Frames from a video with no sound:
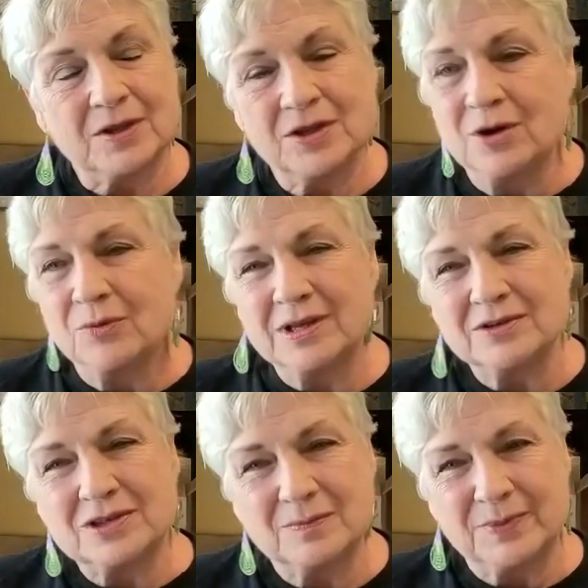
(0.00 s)
you don't
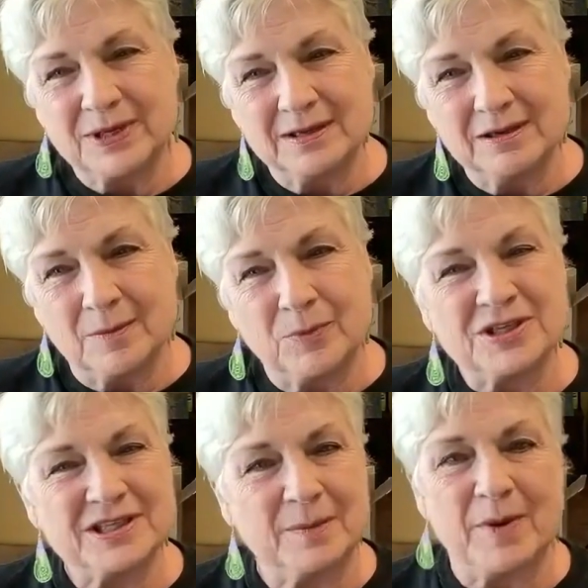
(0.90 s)
get to be a
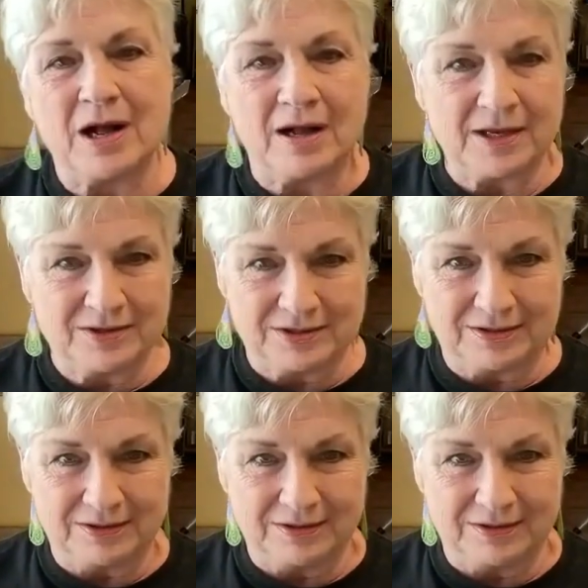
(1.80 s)
prissy pot